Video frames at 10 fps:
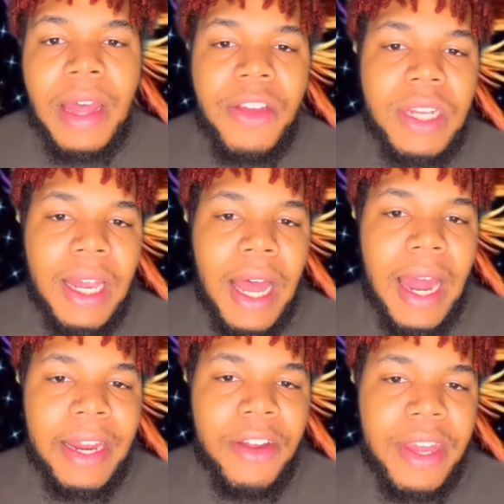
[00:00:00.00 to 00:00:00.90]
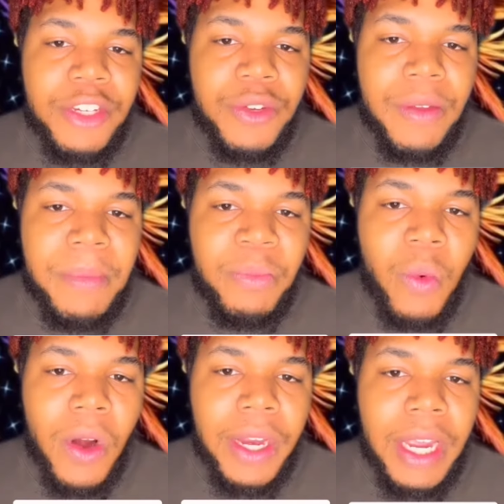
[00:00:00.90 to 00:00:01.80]
There's a lot here that you have been
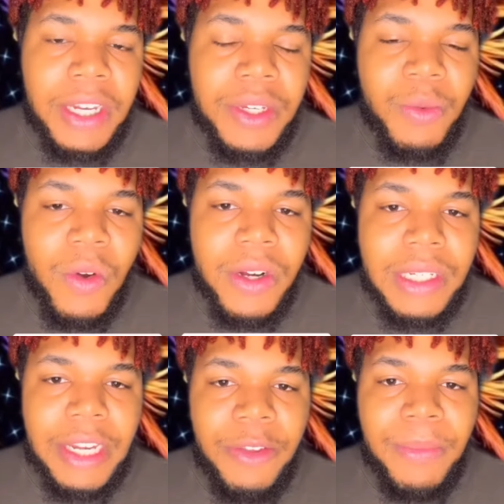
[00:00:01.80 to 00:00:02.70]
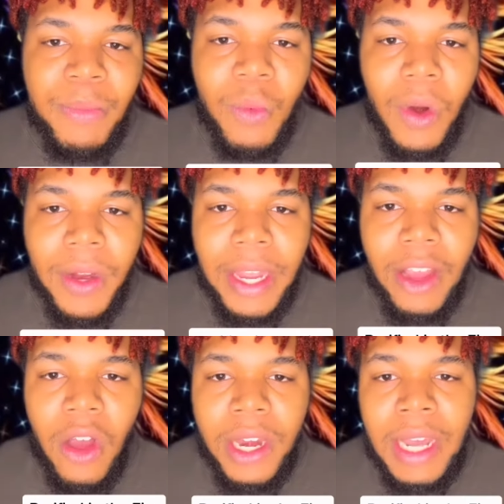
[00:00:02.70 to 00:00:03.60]
working towards, that you've been working
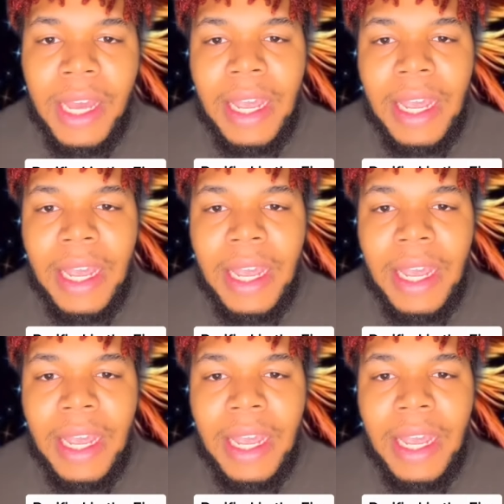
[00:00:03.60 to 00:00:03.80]
on,